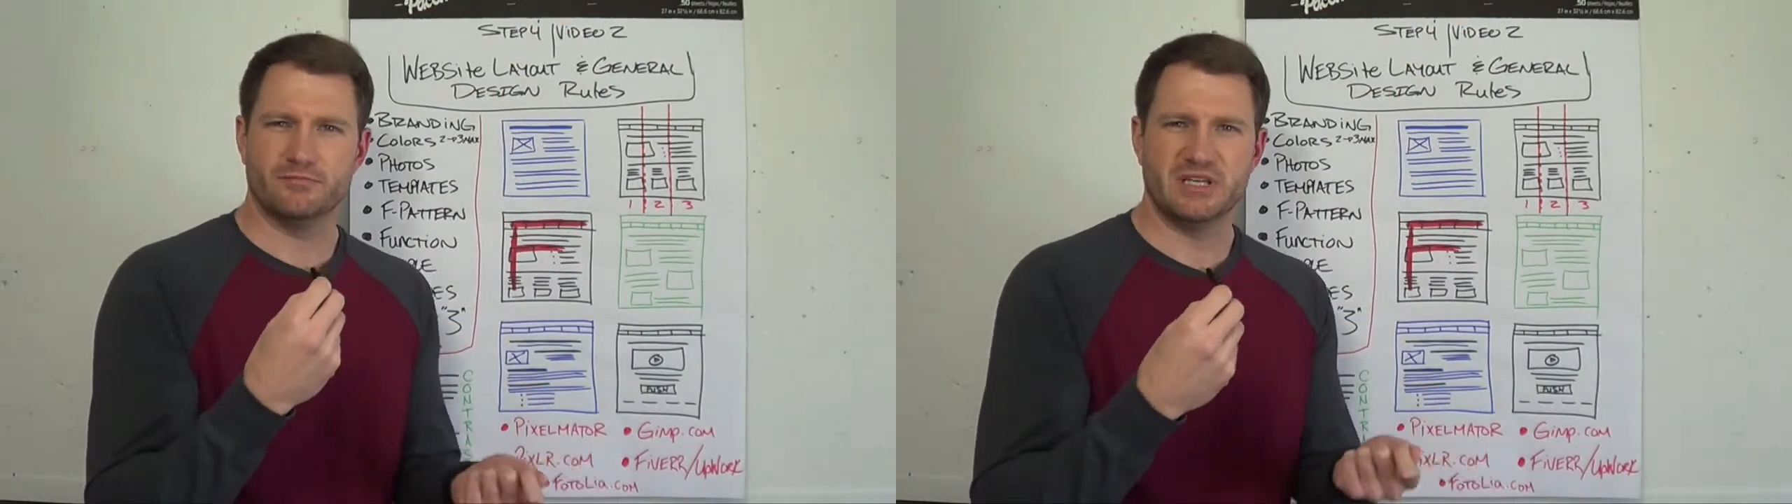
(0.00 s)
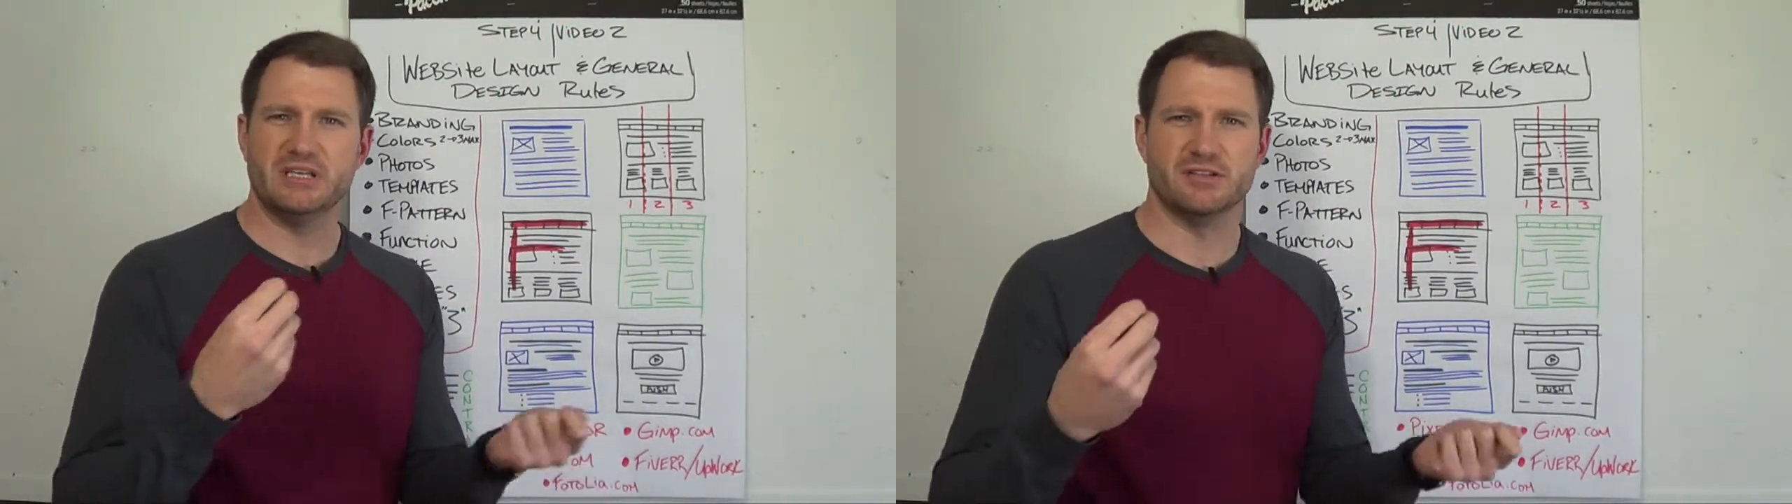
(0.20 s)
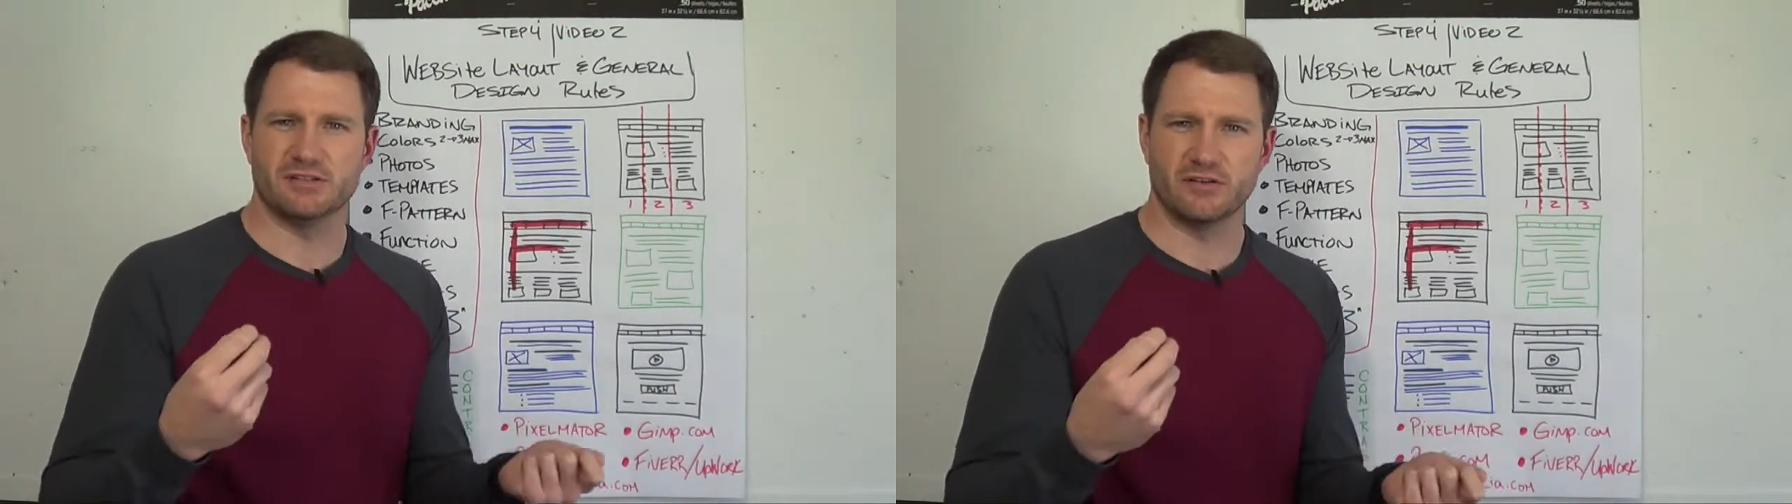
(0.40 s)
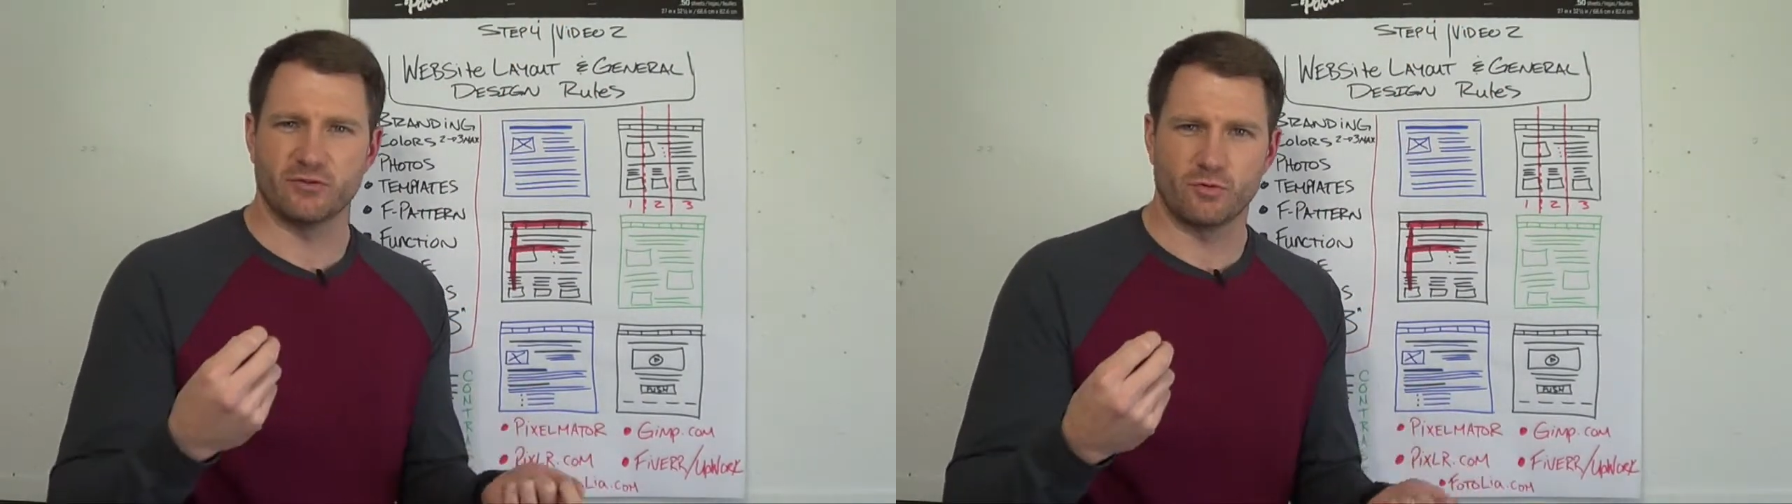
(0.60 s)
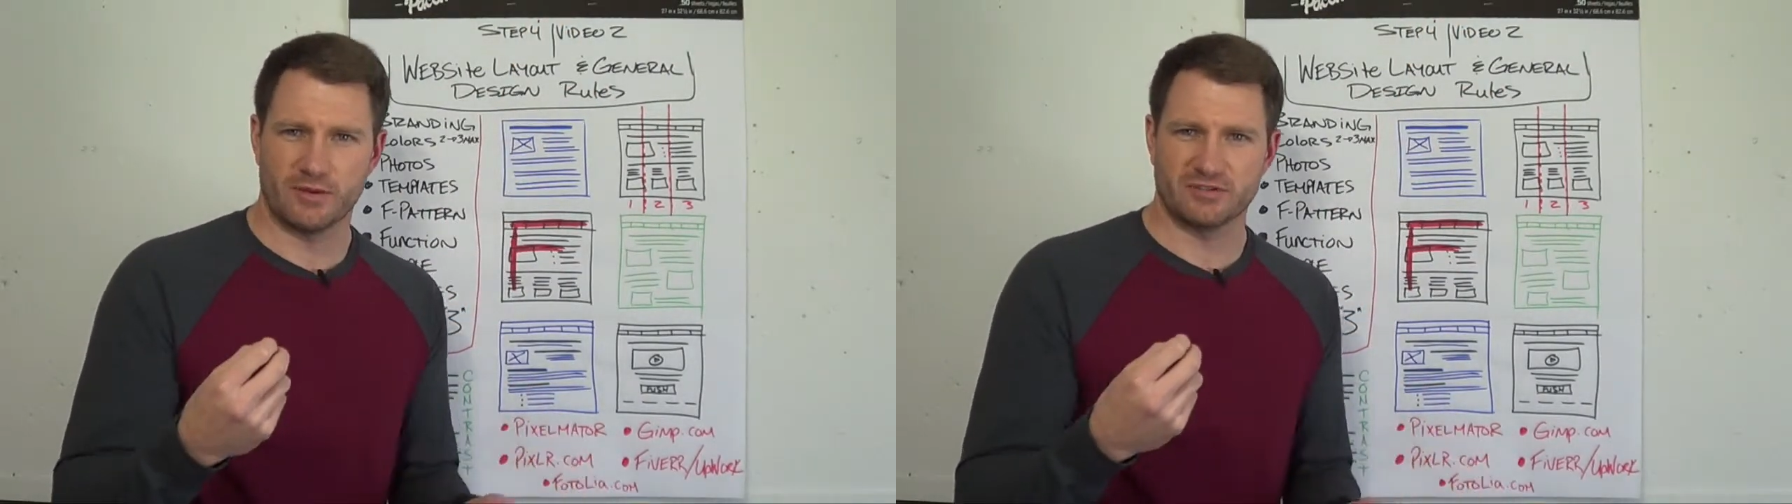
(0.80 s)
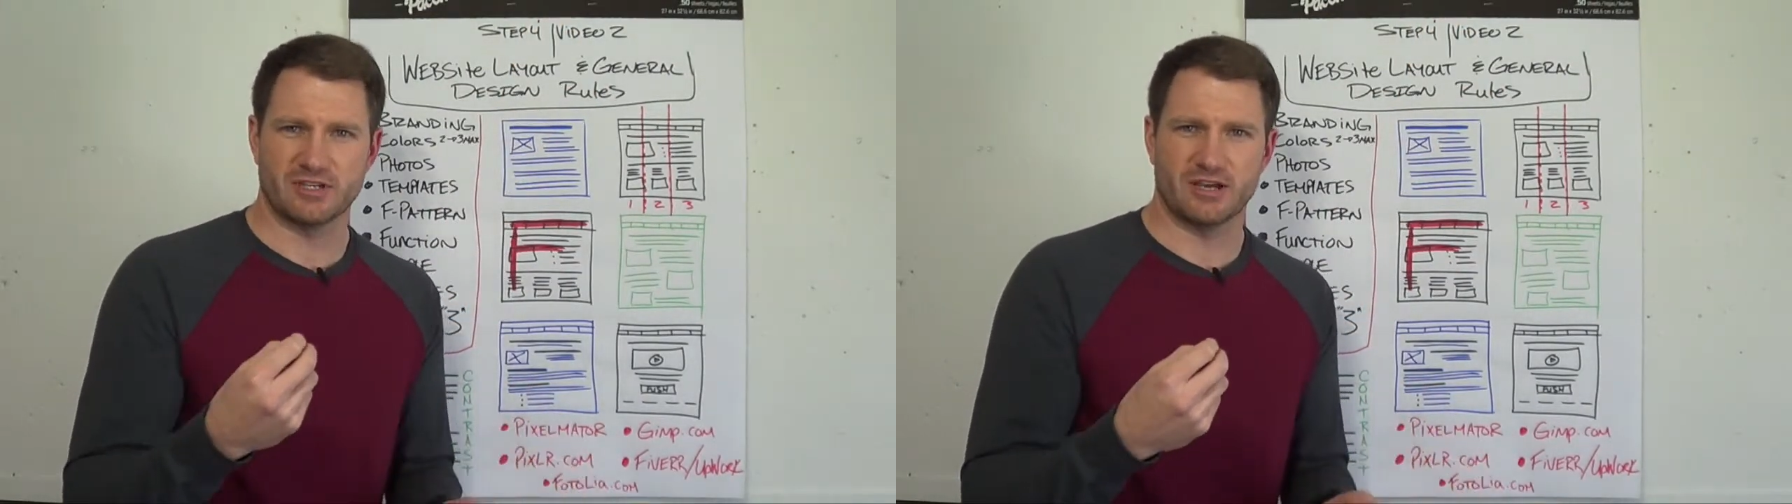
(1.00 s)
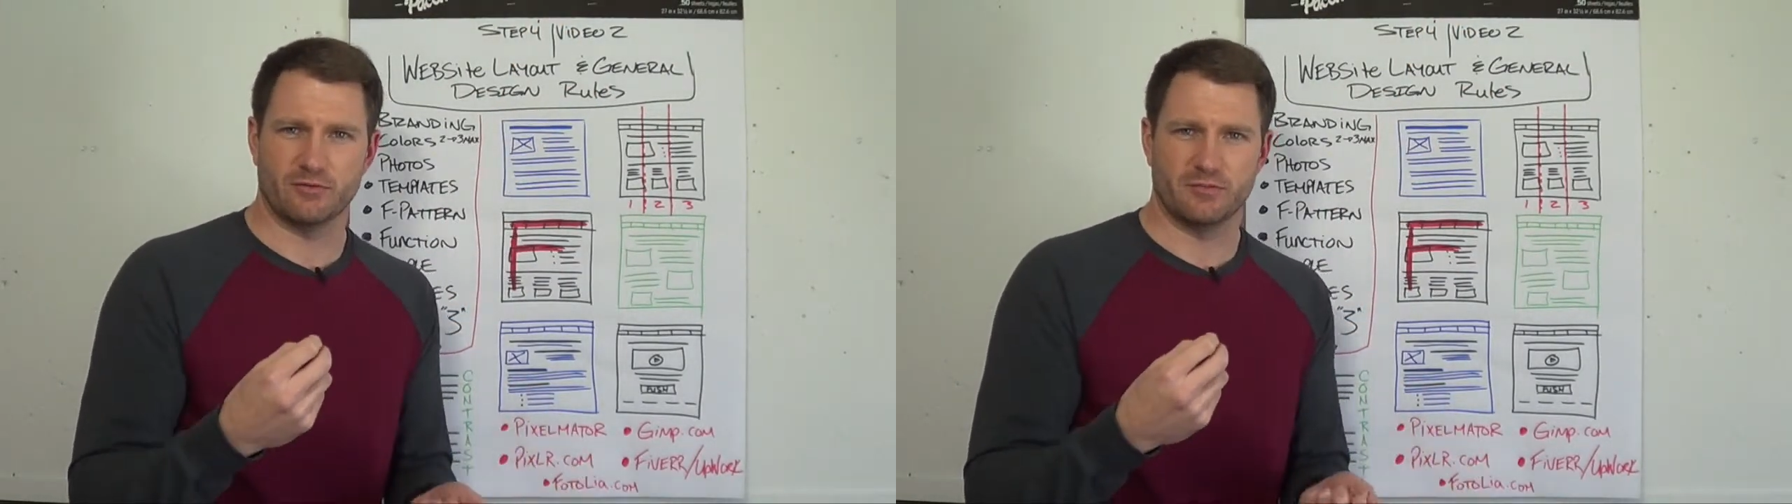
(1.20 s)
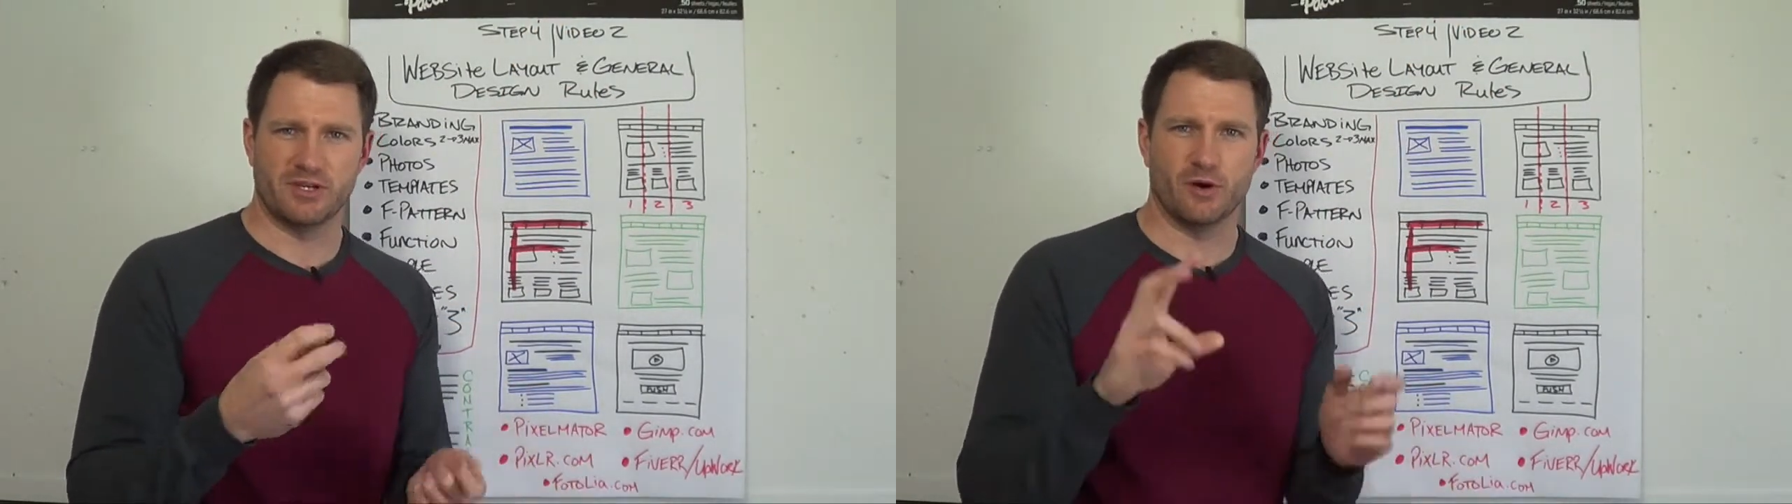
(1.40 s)
piece of the website
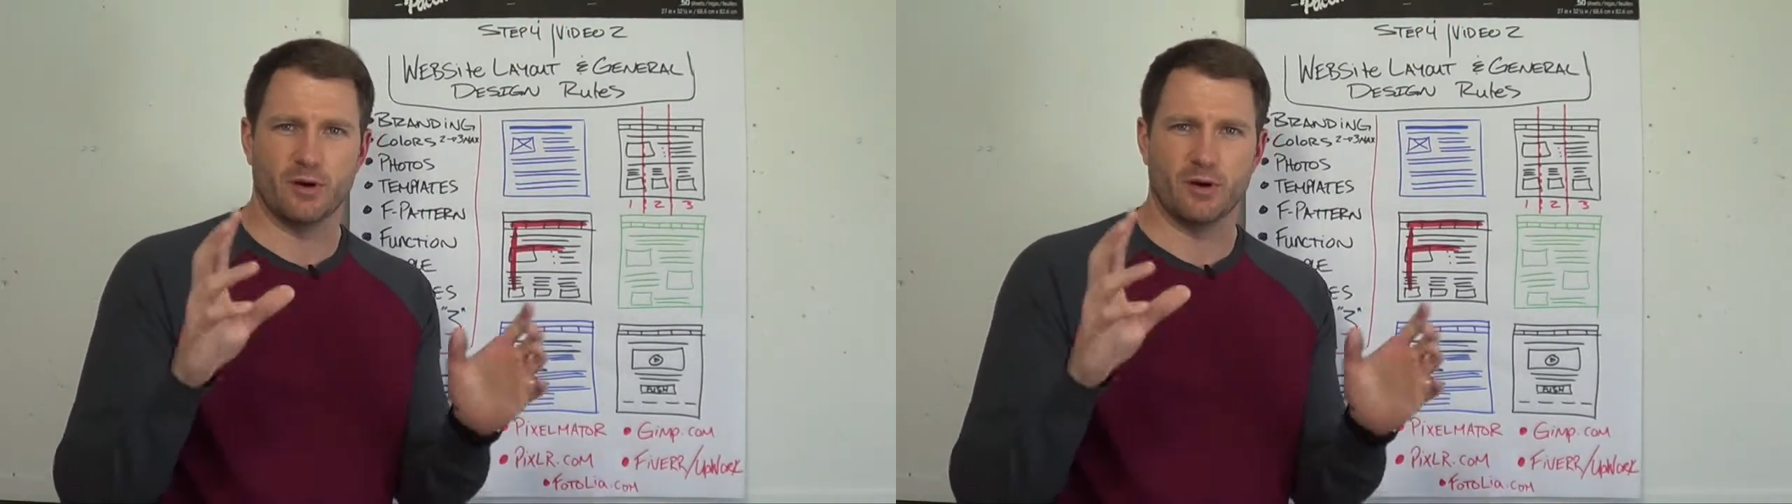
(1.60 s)
would be